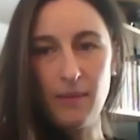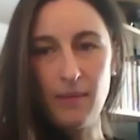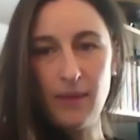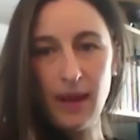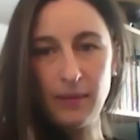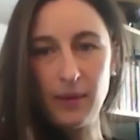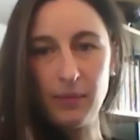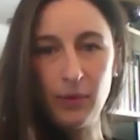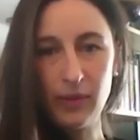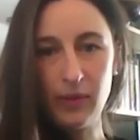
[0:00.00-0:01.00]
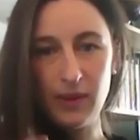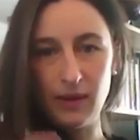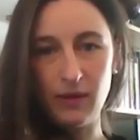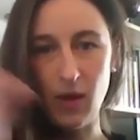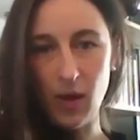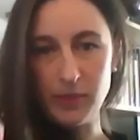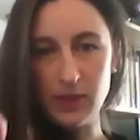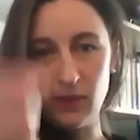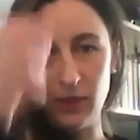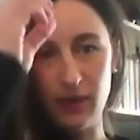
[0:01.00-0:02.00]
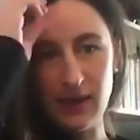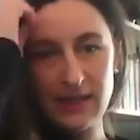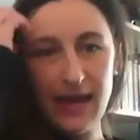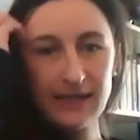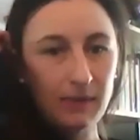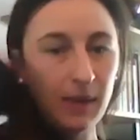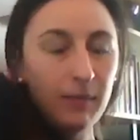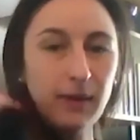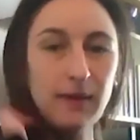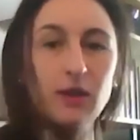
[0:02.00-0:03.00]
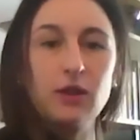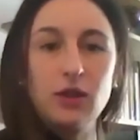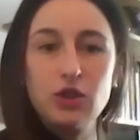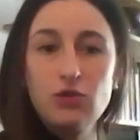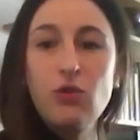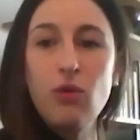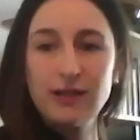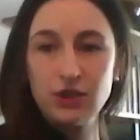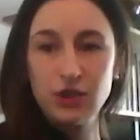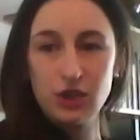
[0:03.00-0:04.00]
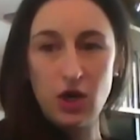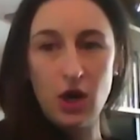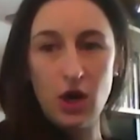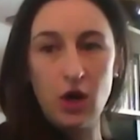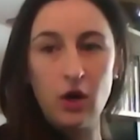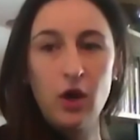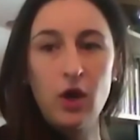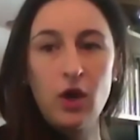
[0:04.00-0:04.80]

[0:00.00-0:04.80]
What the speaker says: And I'm going to put them in the opposite order that he's asked them in. But the two questions are,